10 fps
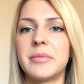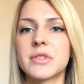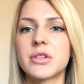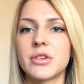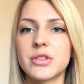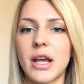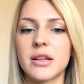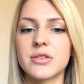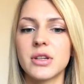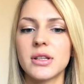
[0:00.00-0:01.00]
search
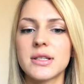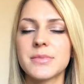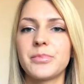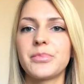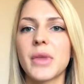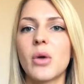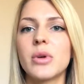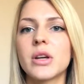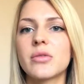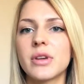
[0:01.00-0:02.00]
engines.
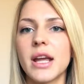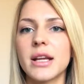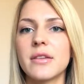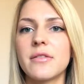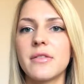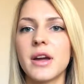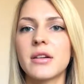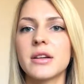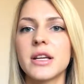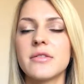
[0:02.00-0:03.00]
We create a
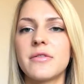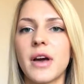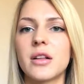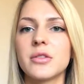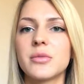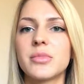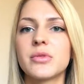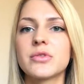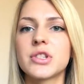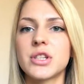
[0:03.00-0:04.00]
very
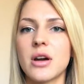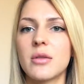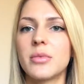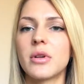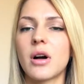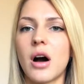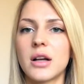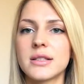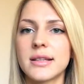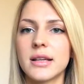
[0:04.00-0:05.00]
valuable shareable
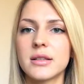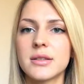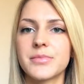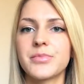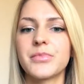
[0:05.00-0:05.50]
content,